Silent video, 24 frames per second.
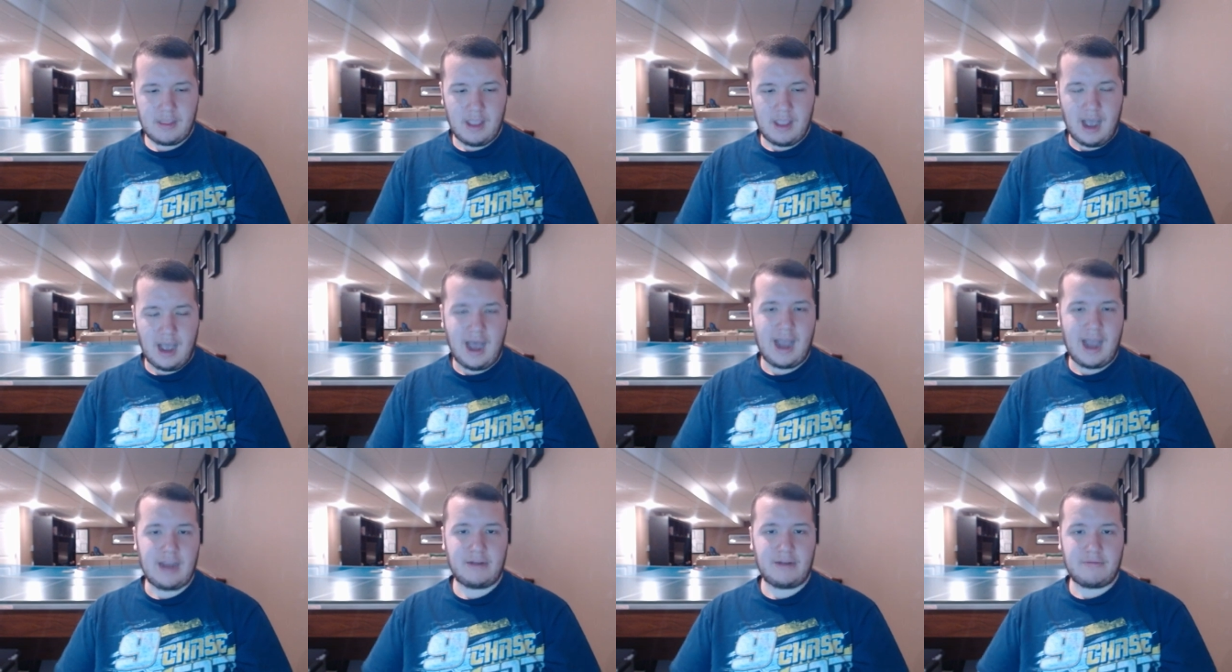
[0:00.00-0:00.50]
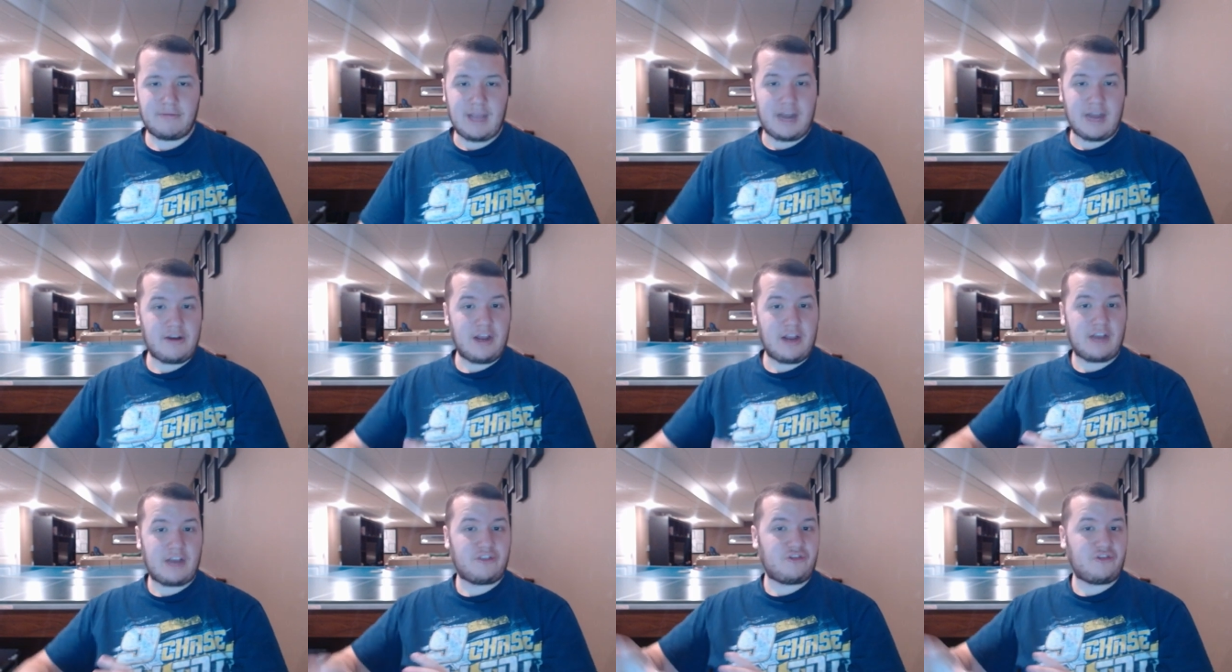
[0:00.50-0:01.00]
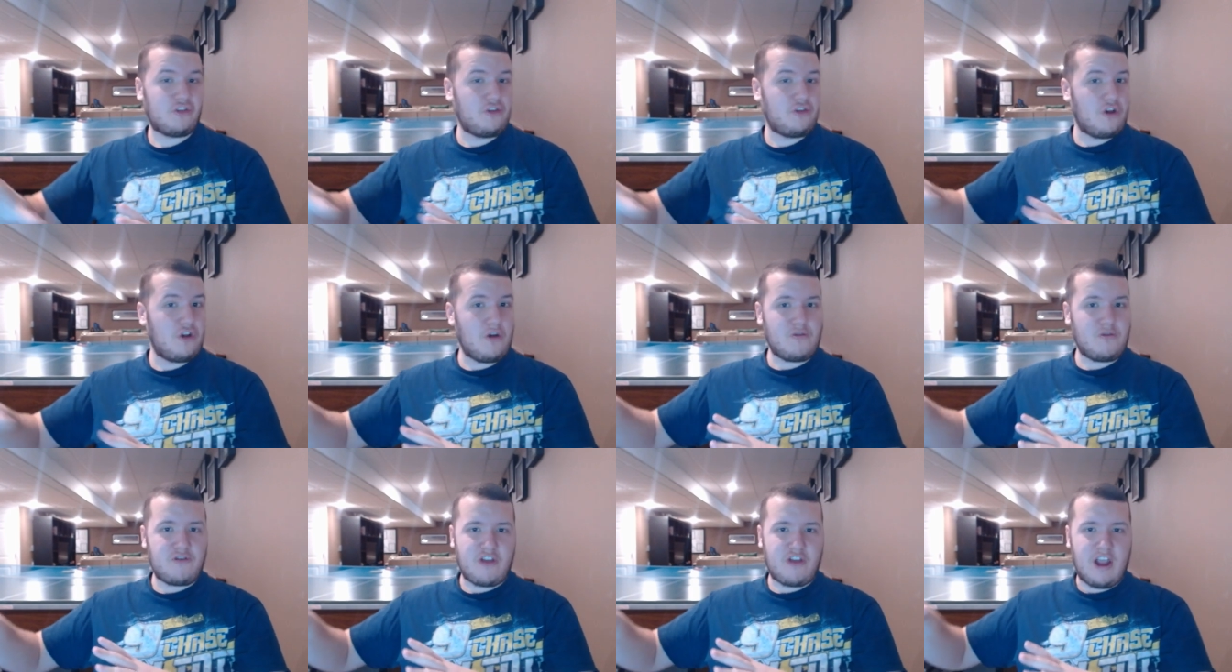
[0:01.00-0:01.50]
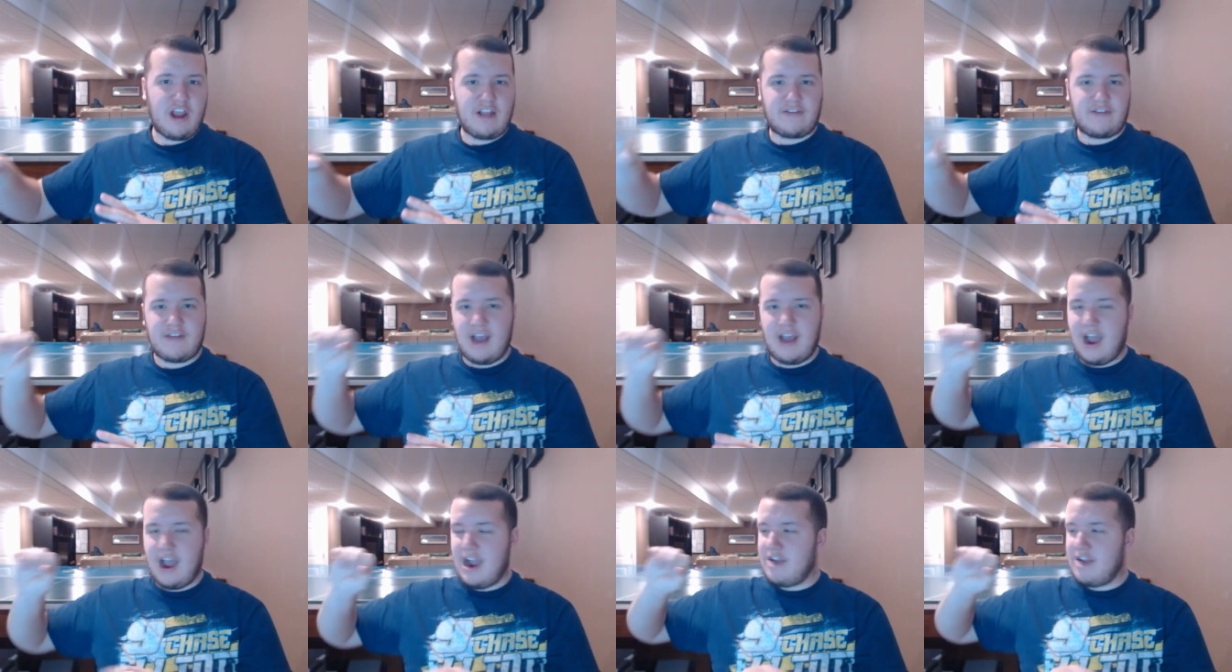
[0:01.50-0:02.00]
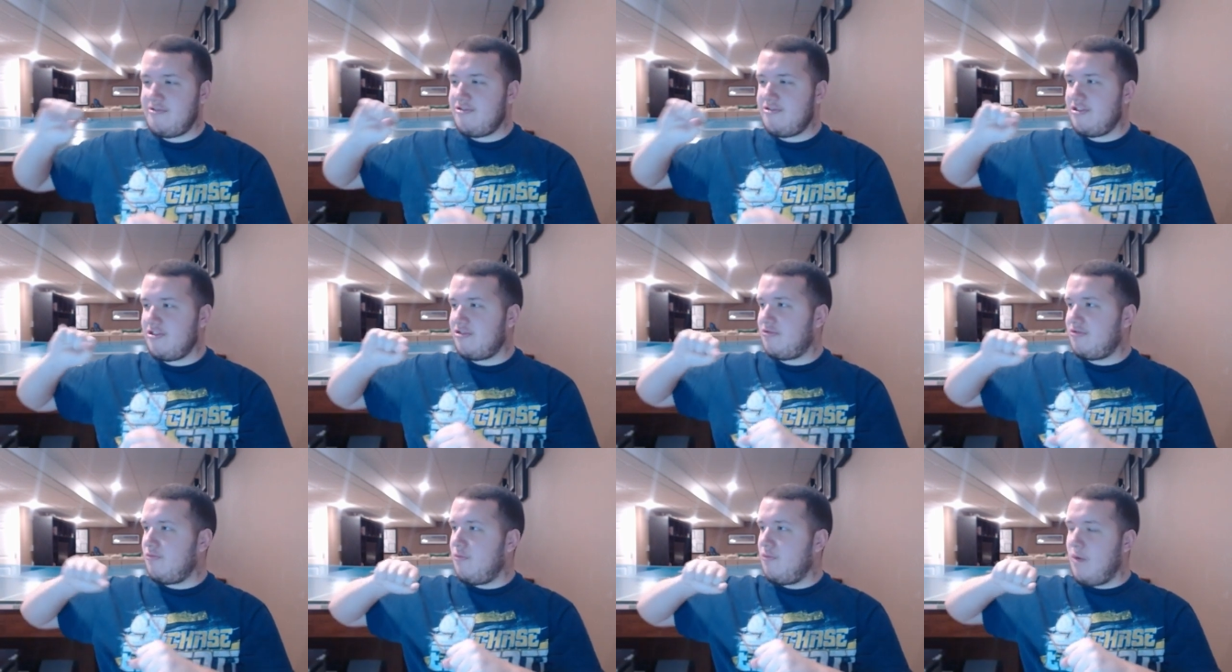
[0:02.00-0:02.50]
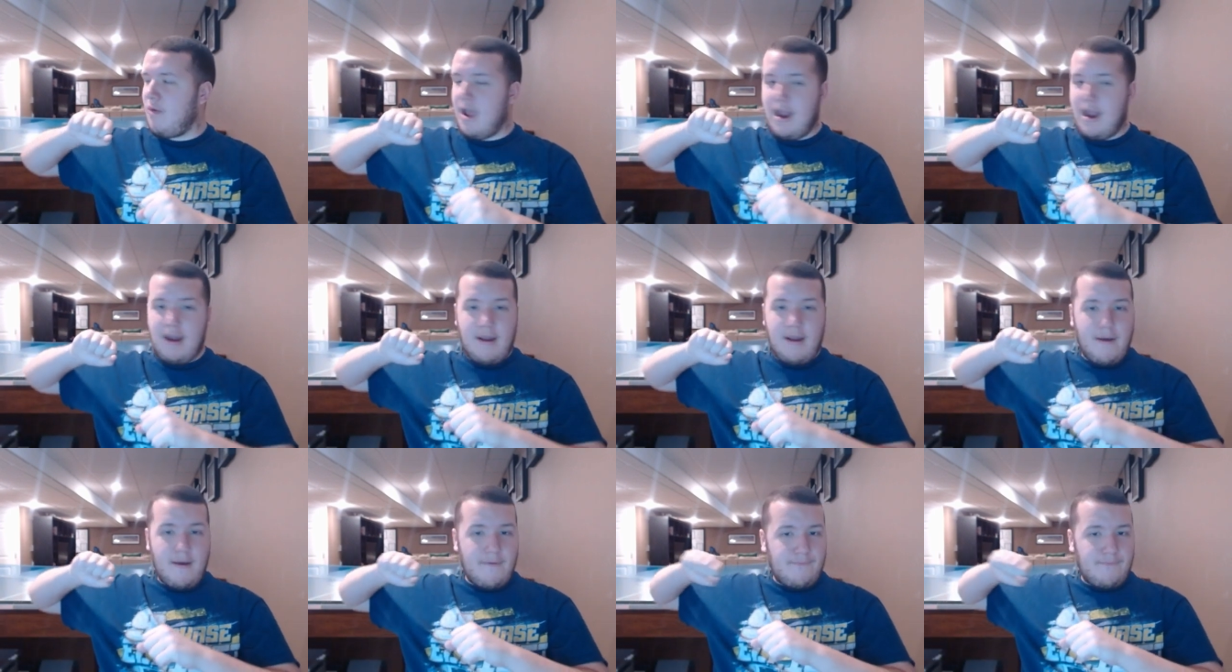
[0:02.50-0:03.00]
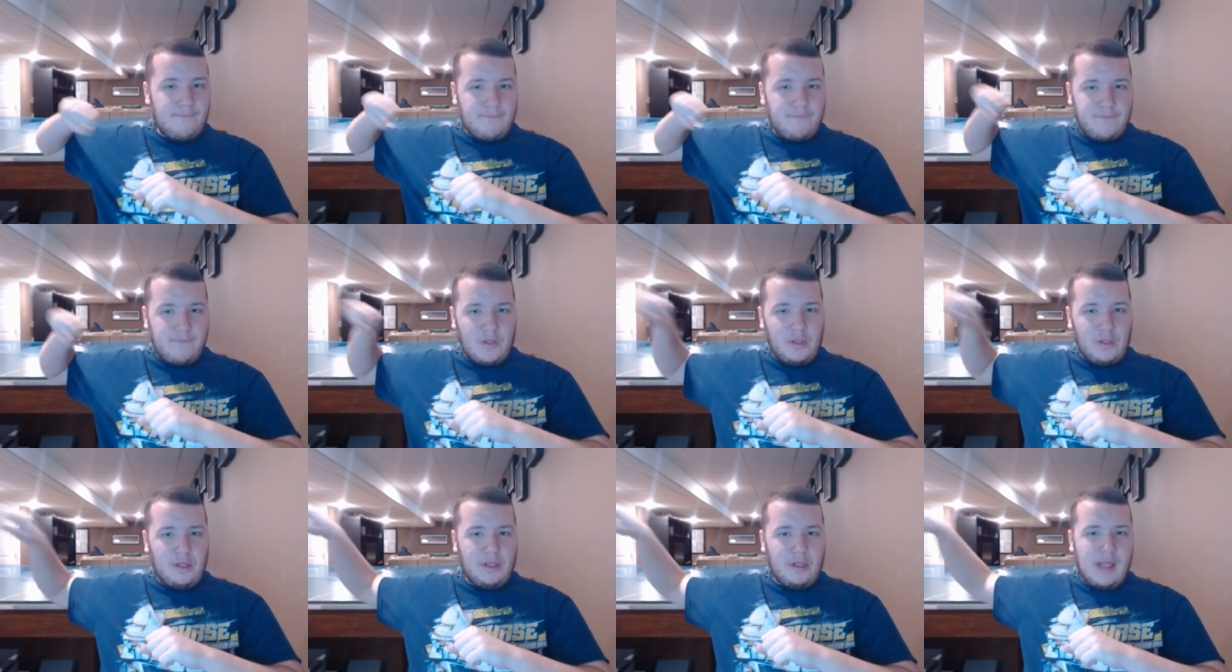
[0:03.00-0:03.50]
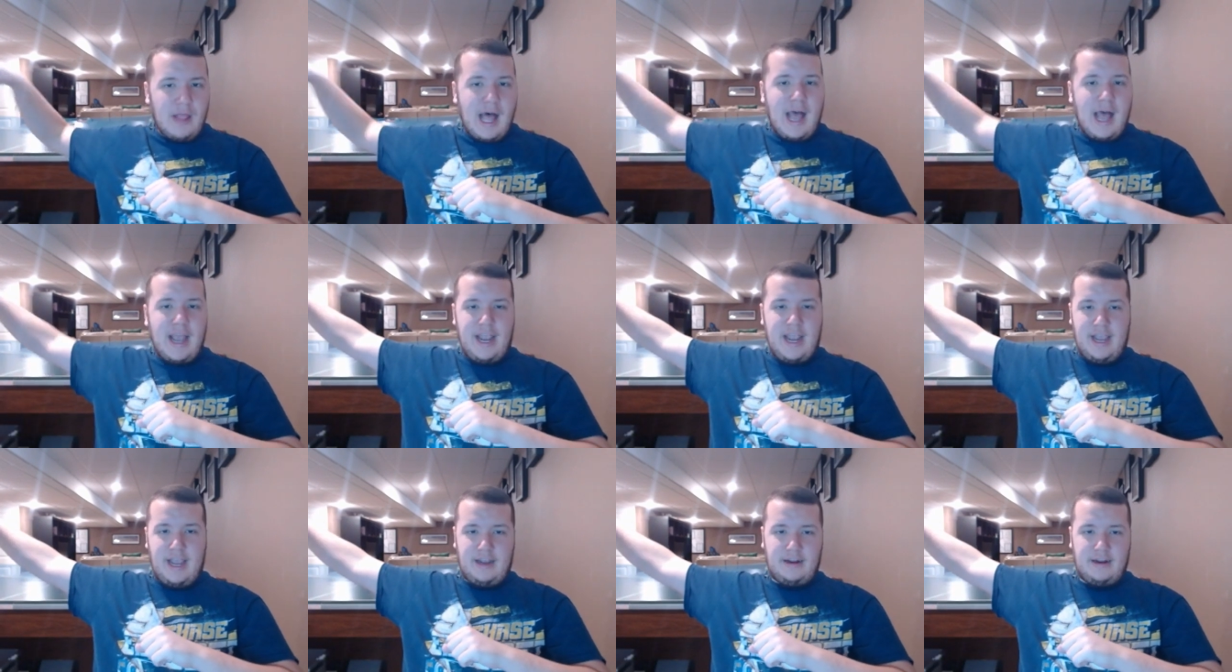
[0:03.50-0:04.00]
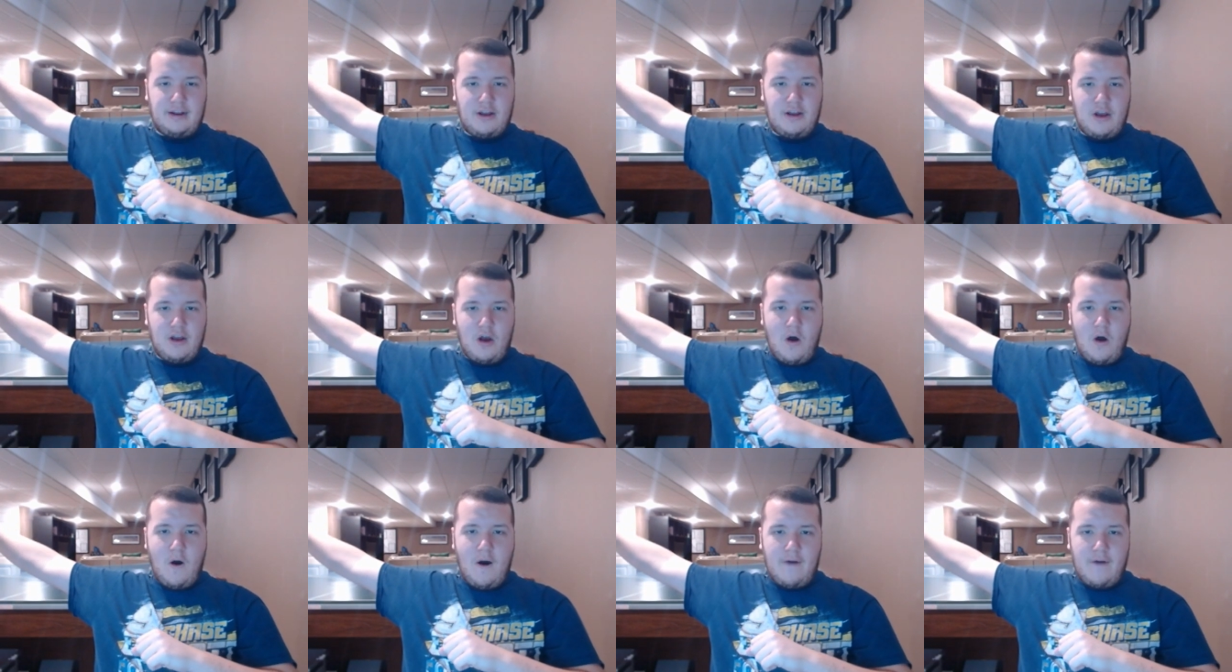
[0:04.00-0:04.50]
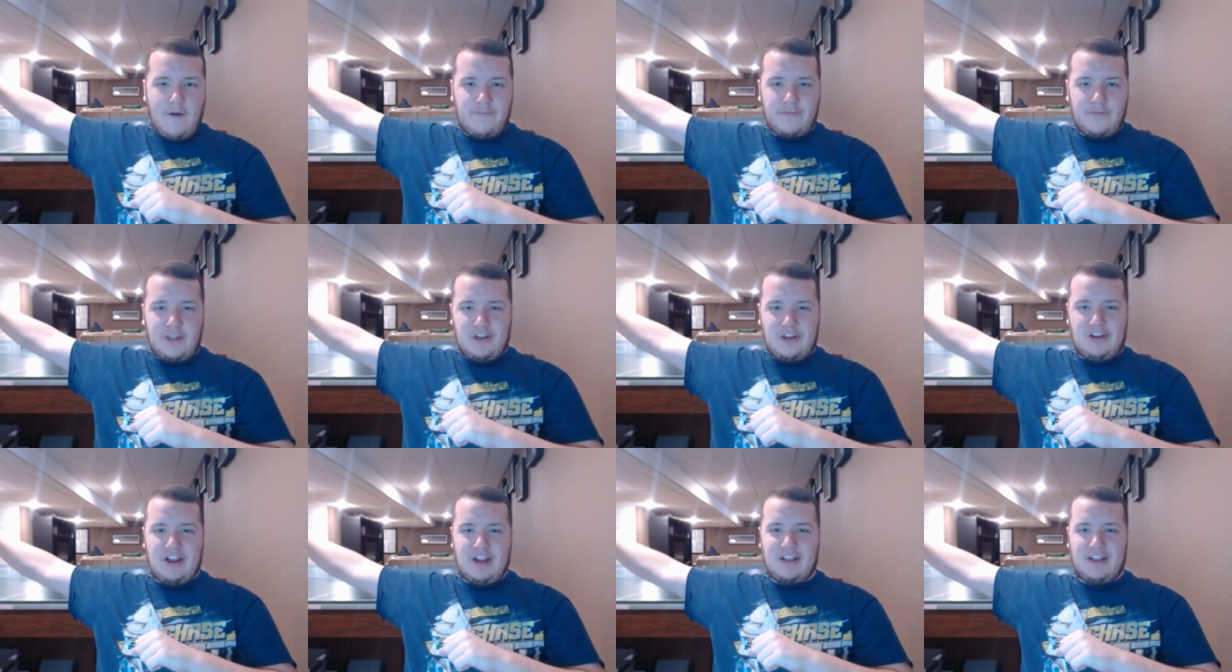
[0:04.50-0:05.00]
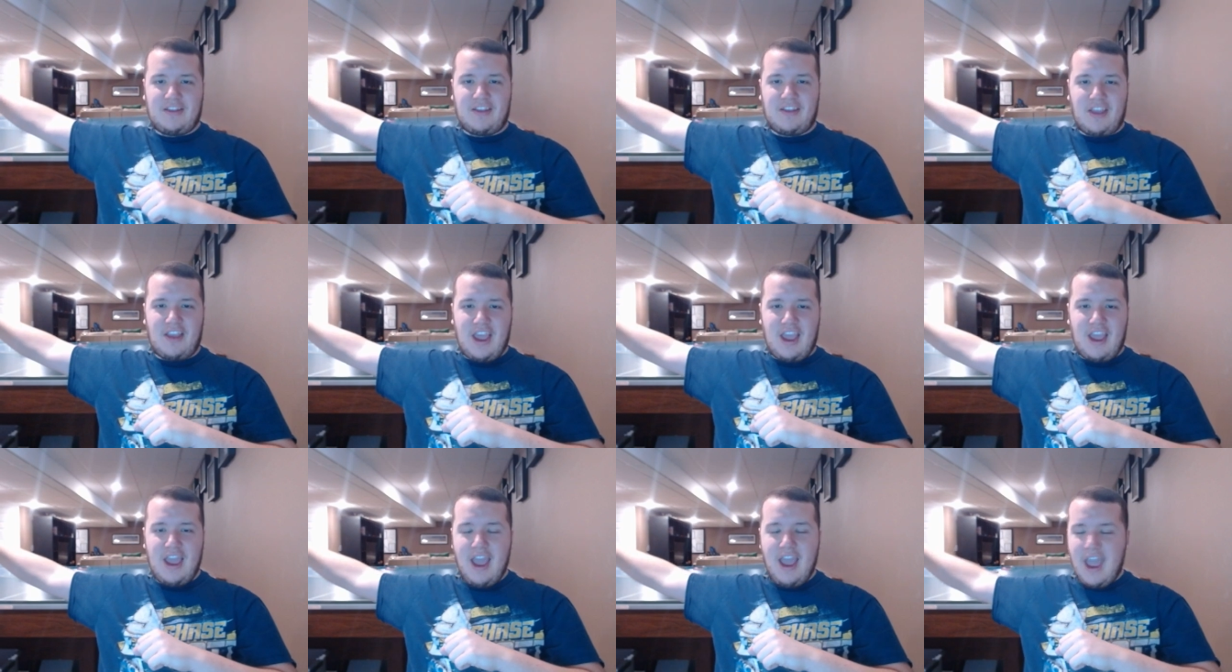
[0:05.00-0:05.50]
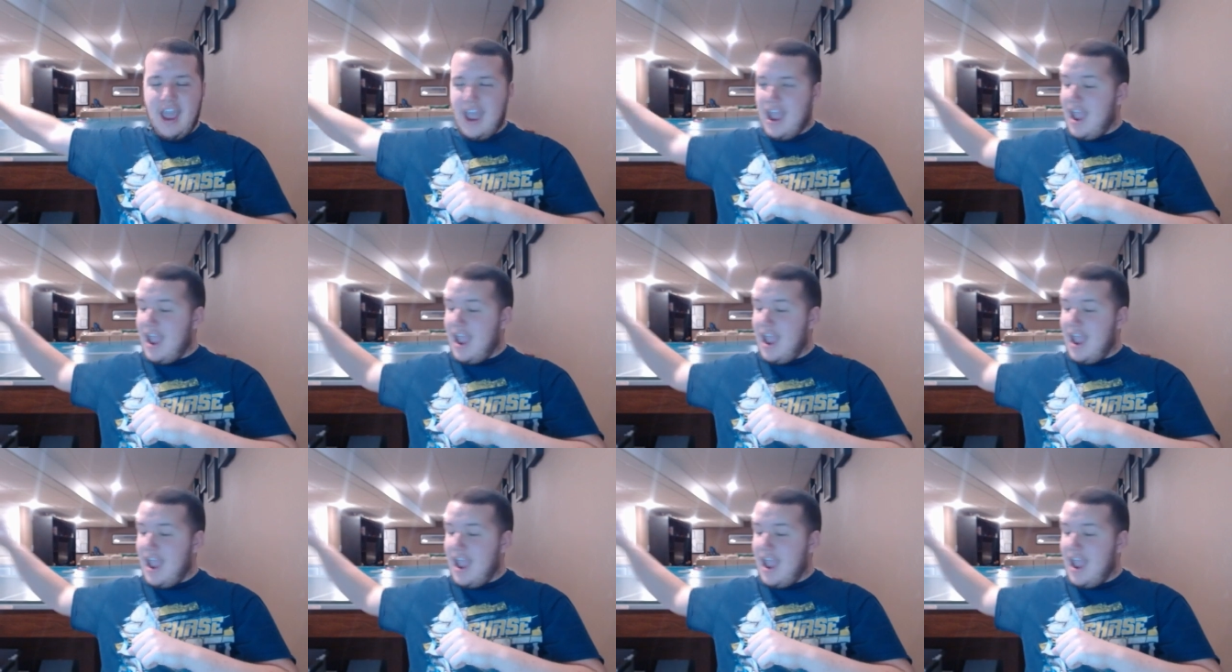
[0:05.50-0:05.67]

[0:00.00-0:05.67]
I had I stood no chance. I just went flying off the jet ski.